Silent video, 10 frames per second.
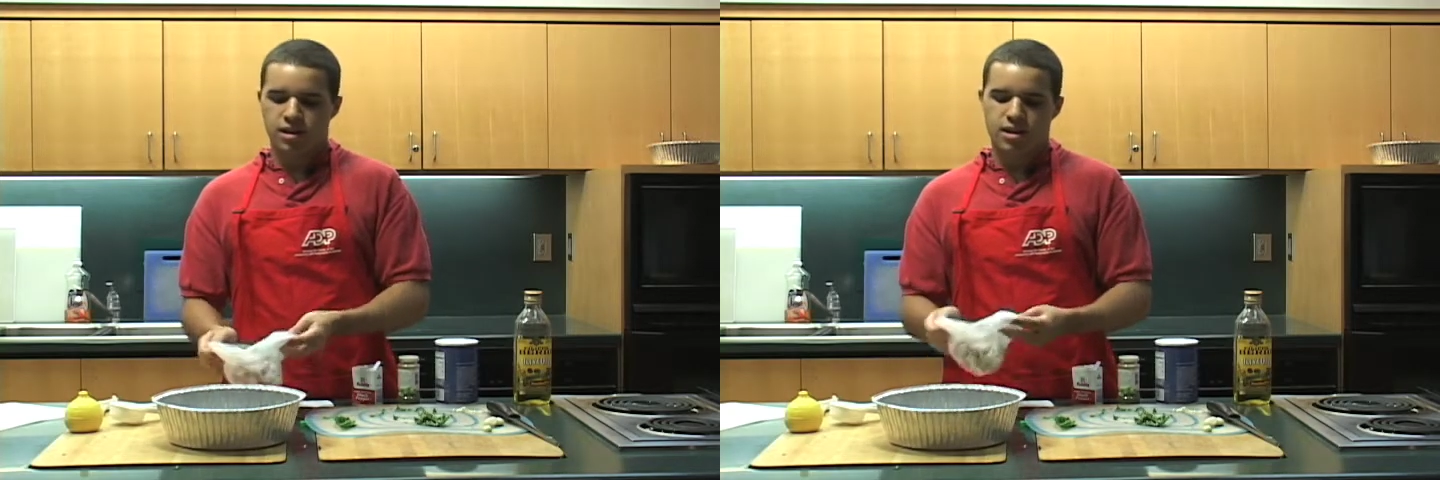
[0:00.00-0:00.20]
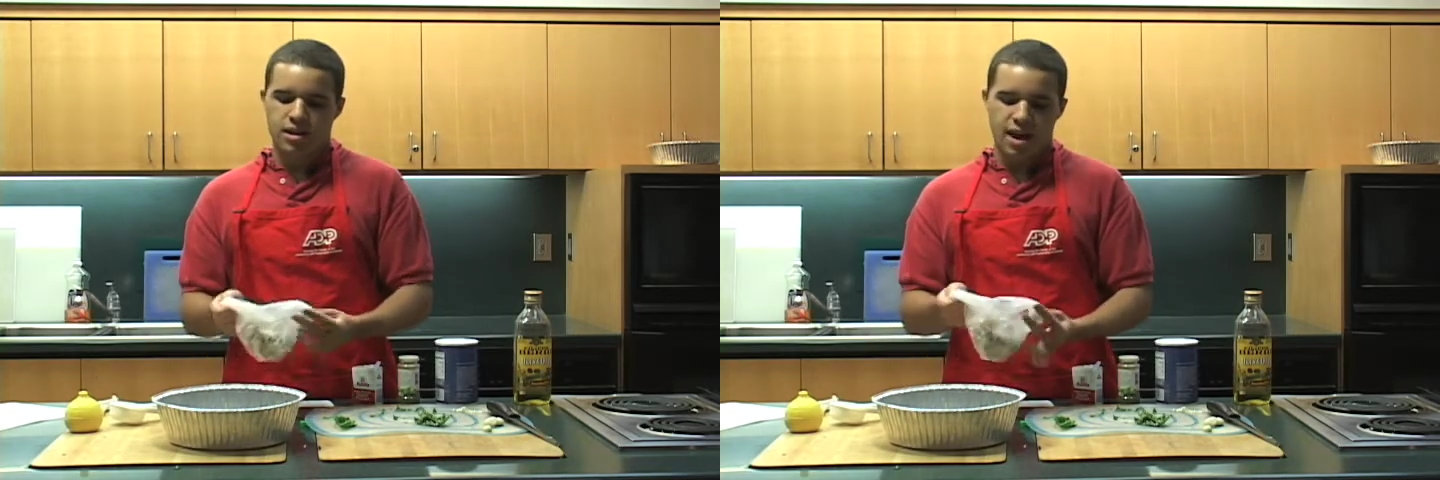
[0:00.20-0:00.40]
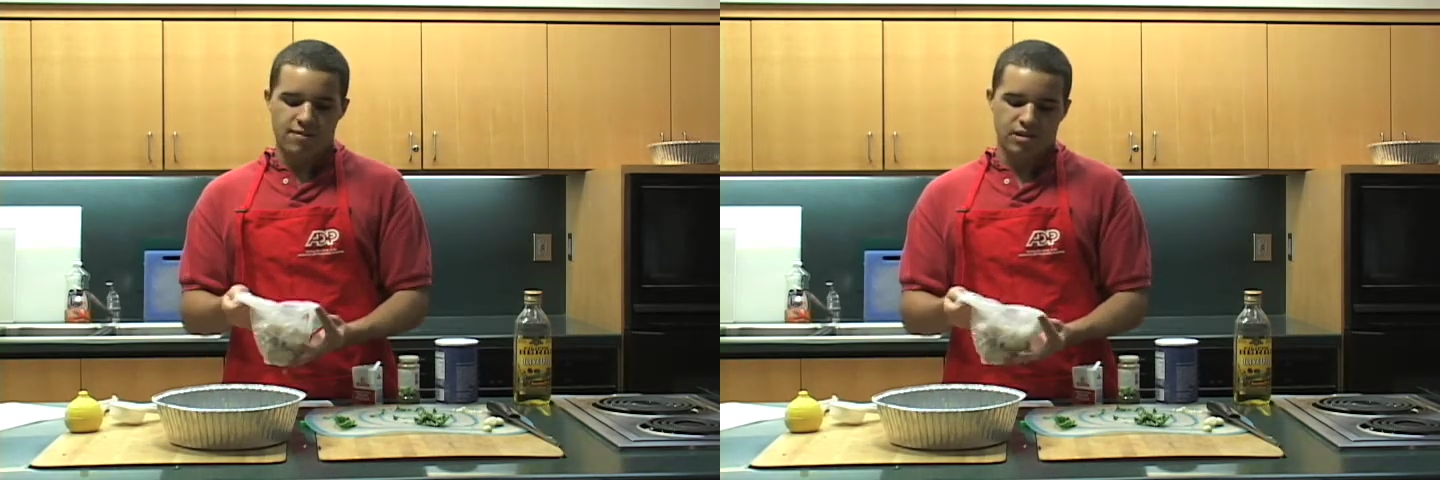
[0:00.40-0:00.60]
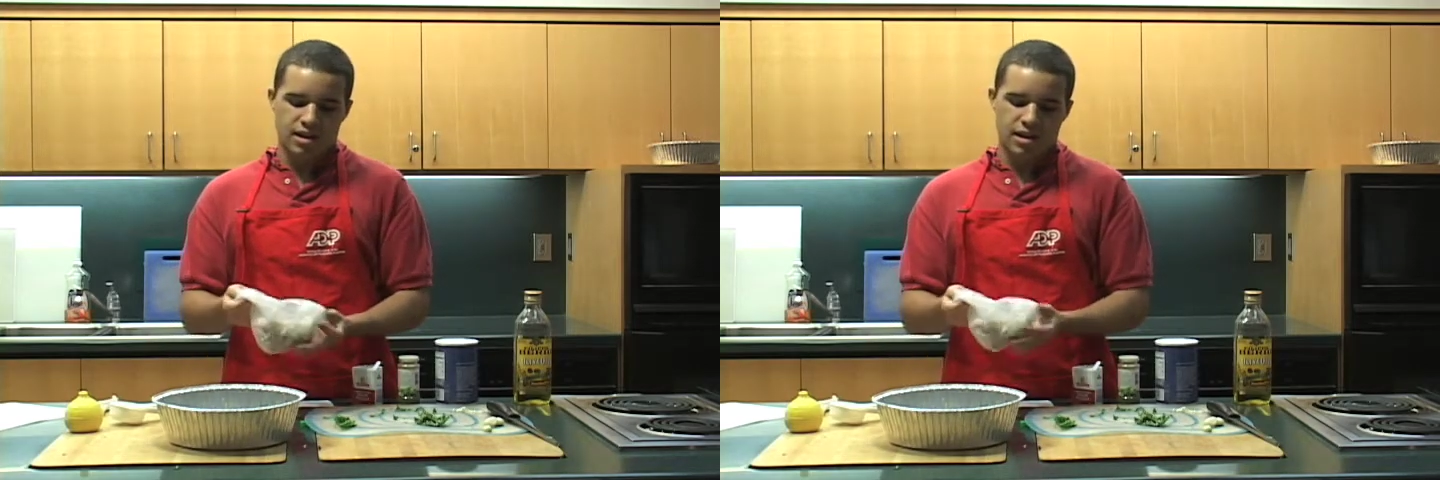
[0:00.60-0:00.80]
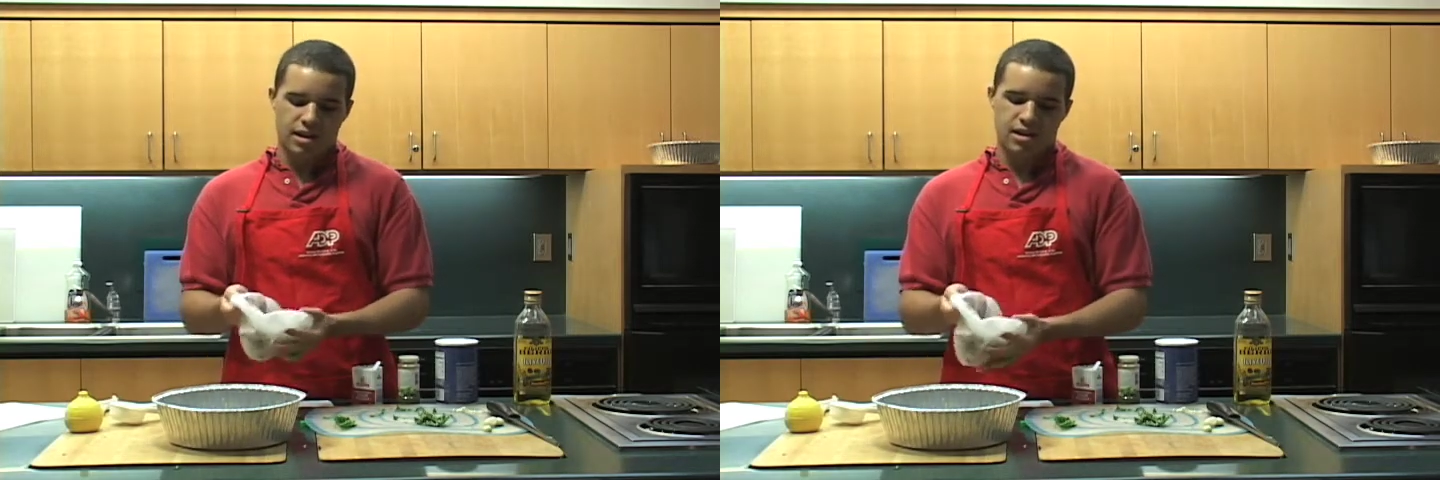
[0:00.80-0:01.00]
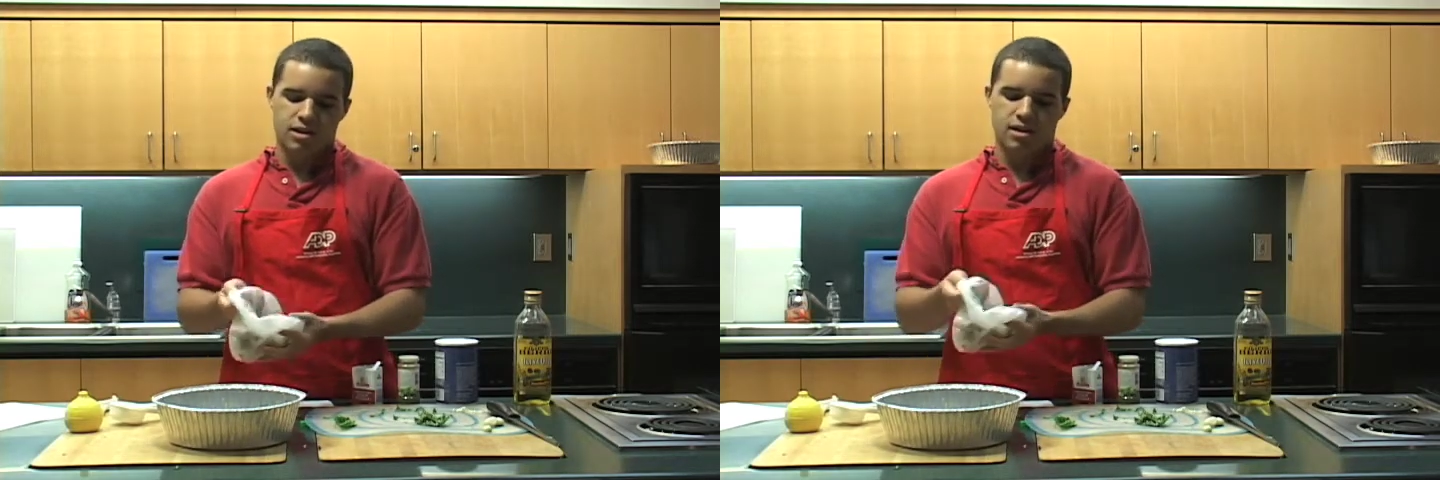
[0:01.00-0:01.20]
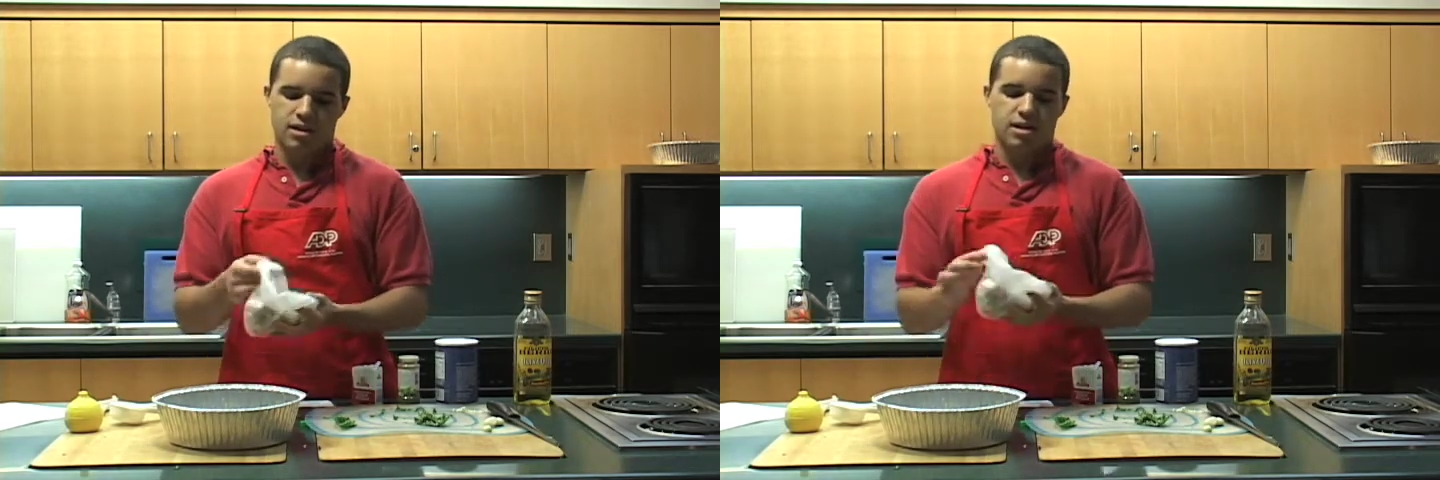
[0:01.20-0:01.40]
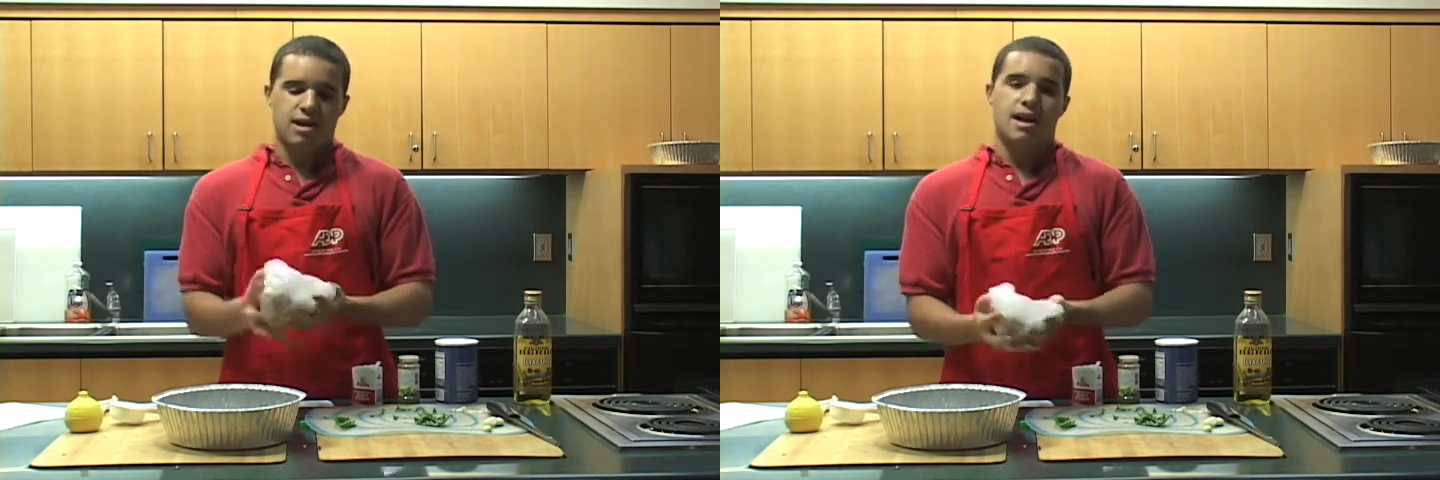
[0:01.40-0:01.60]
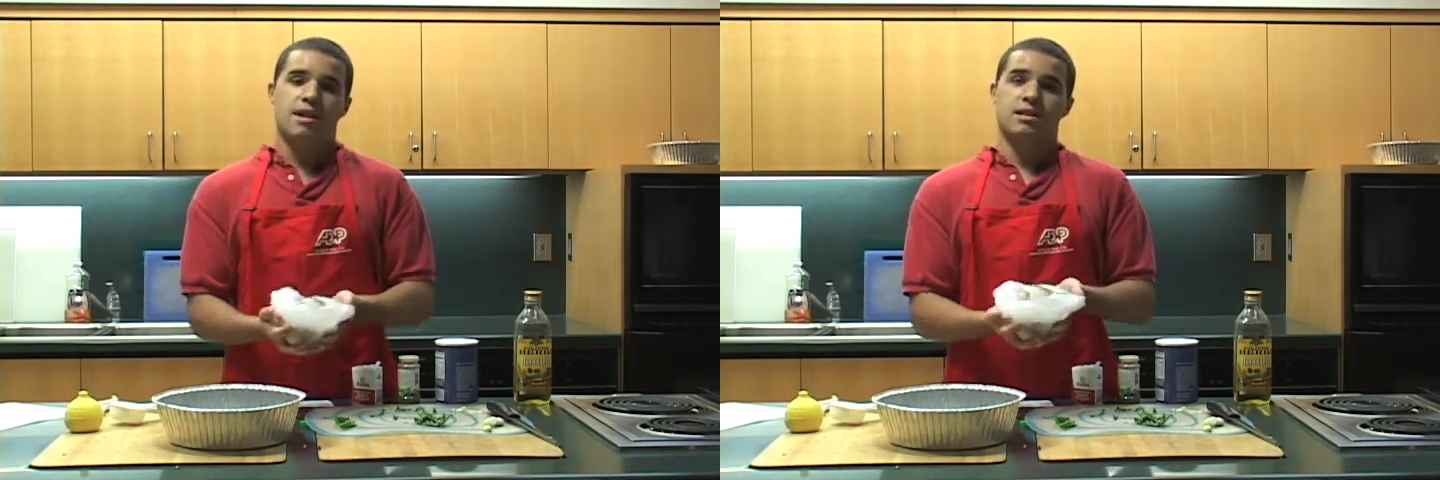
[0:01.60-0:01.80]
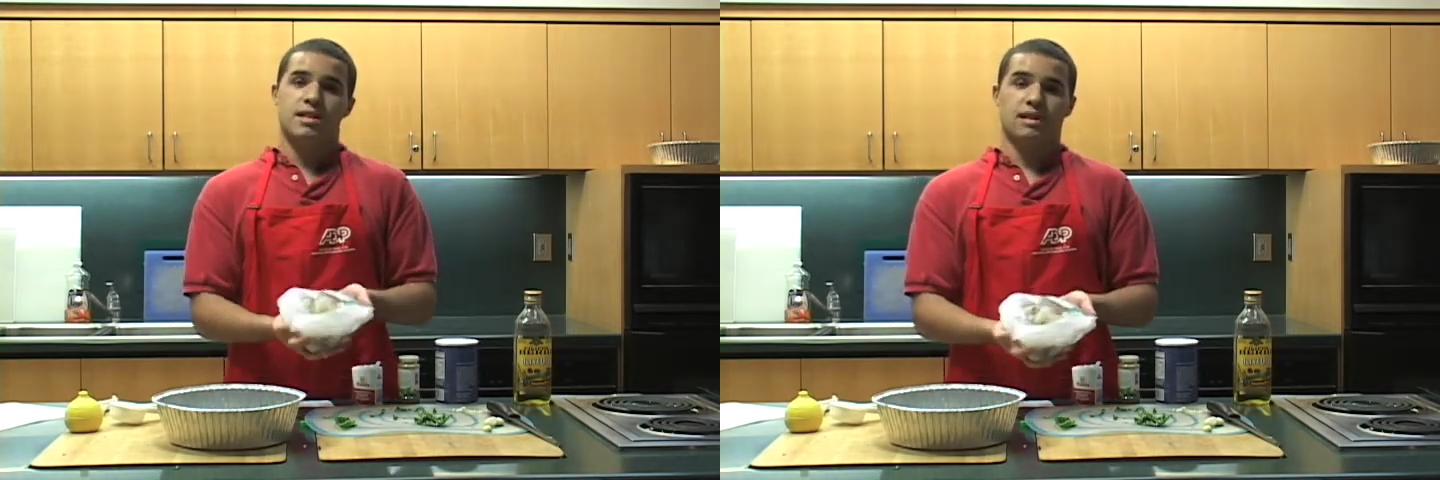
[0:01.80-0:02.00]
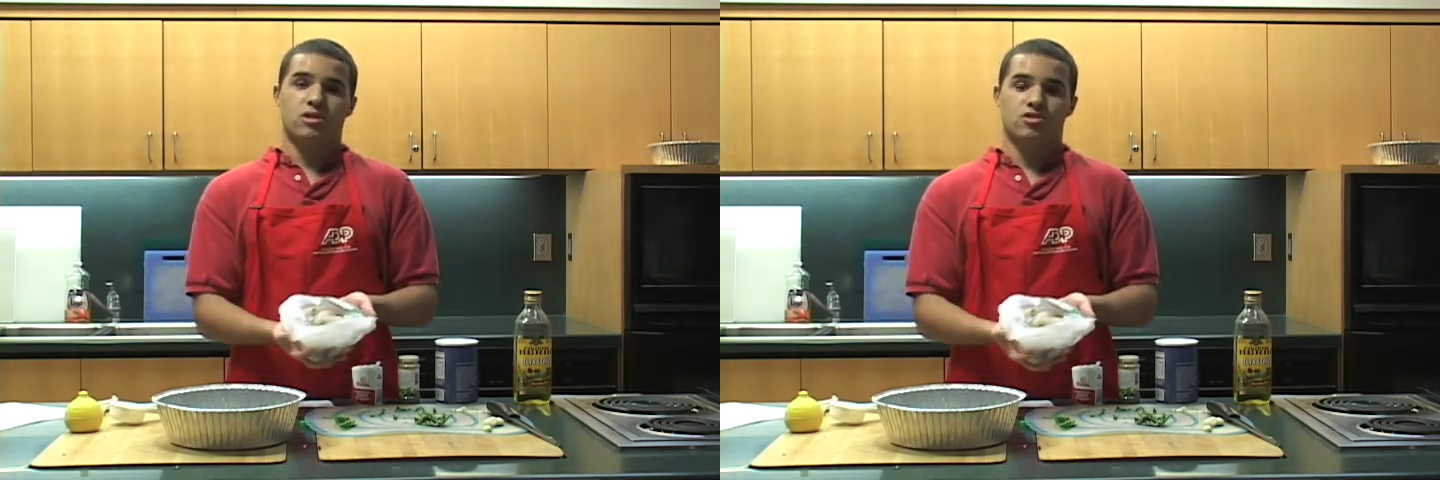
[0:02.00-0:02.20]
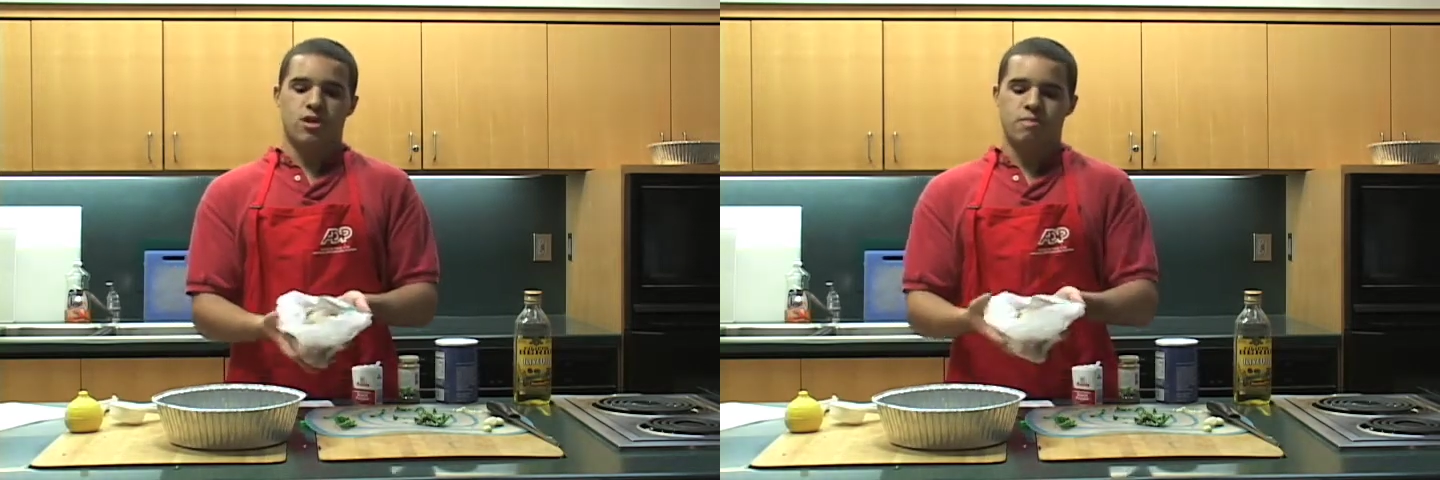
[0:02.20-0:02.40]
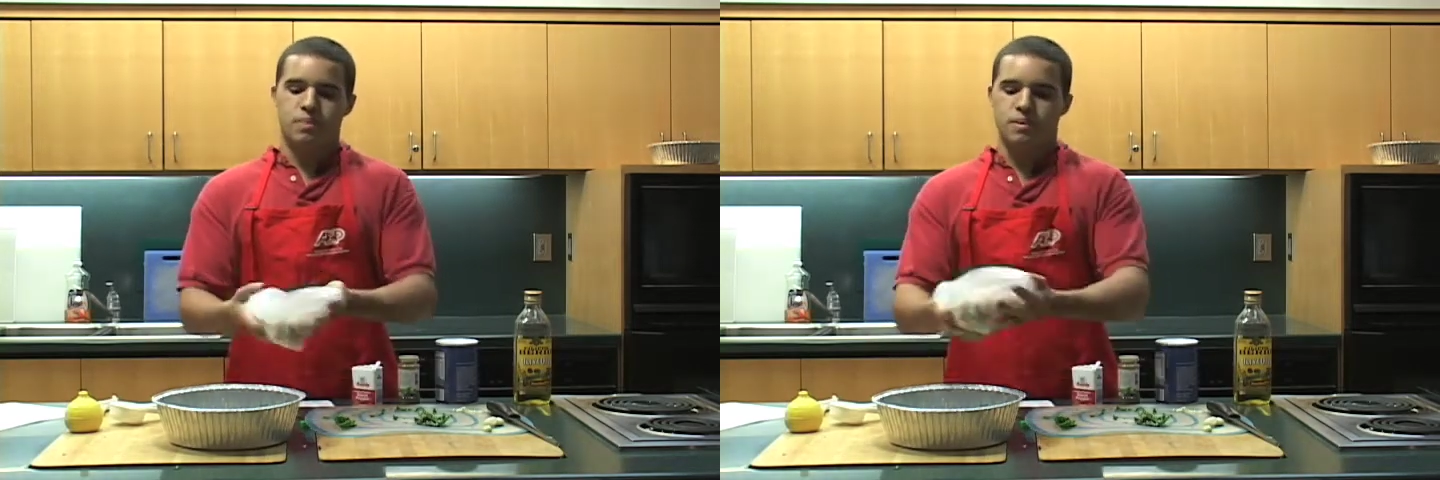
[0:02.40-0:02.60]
and everything in it. And you take the shrimp